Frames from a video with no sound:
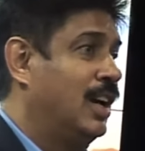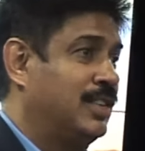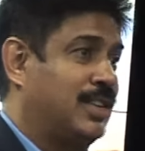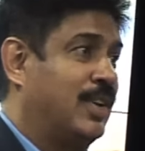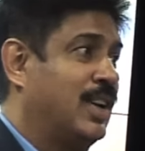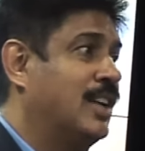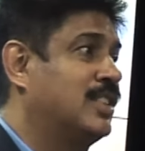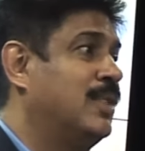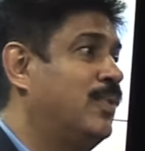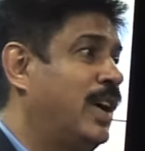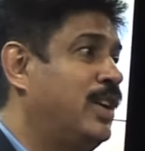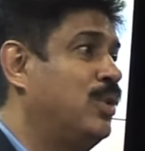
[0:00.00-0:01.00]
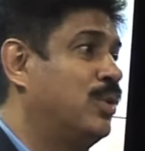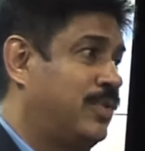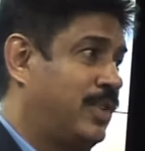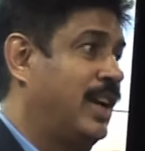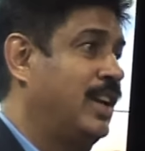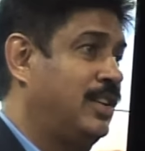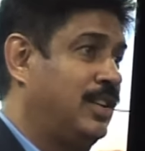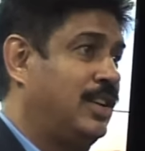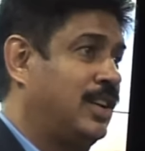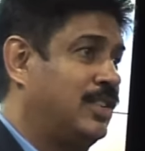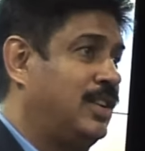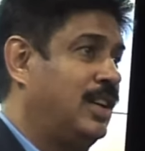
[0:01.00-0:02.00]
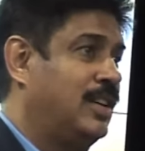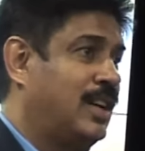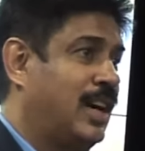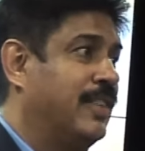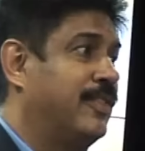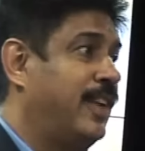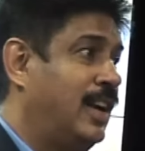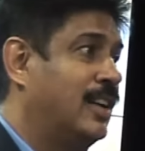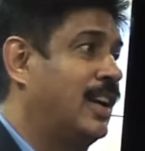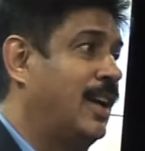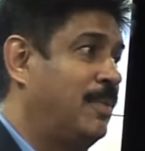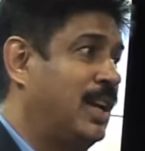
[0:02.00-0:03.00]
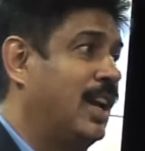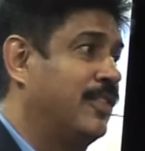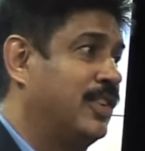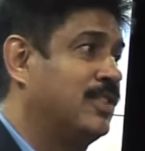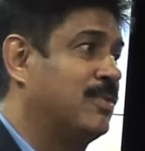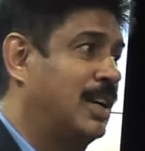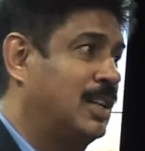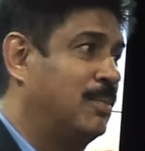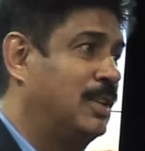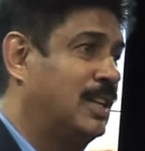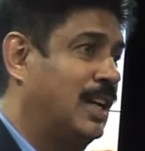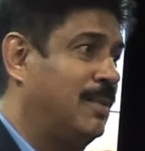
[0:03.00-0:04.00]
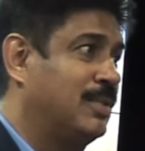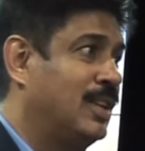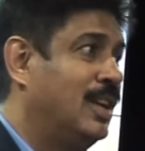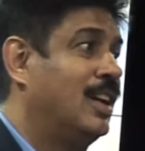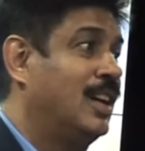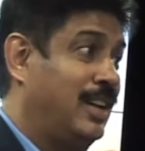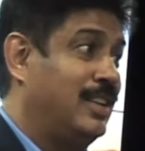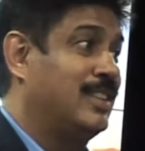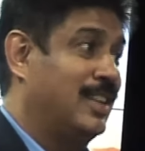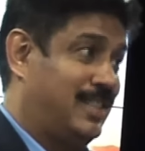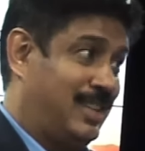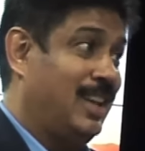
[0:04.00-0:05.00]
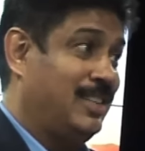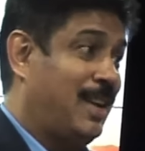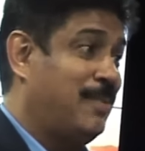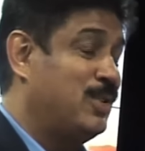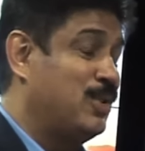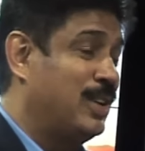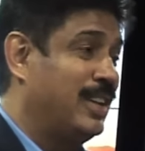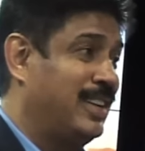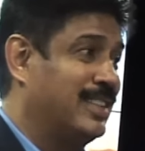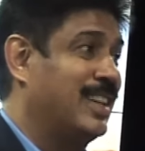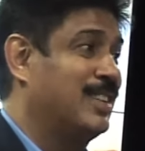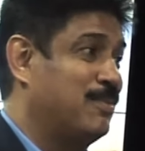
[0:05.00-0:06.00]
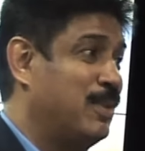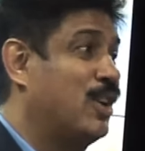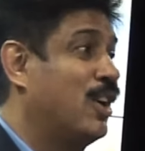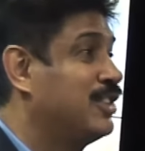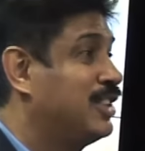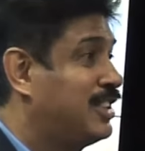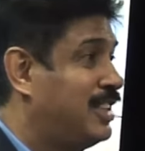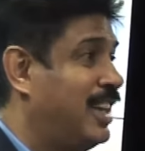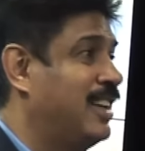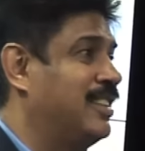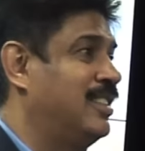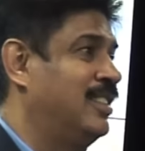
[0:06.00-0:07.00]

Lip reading: Someone asked him, why do you try? He kind of failed climbing Everest multiple times. He says, yes, absolutely. He says, because it's there.